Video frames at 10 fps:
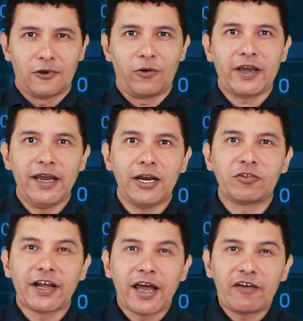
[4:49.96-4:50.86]
Okay, now
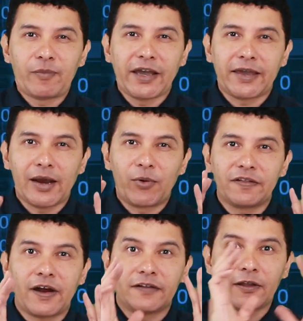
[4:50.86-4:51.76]
that I have my camera
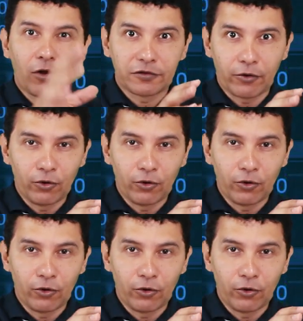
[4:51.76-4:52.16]
there in the other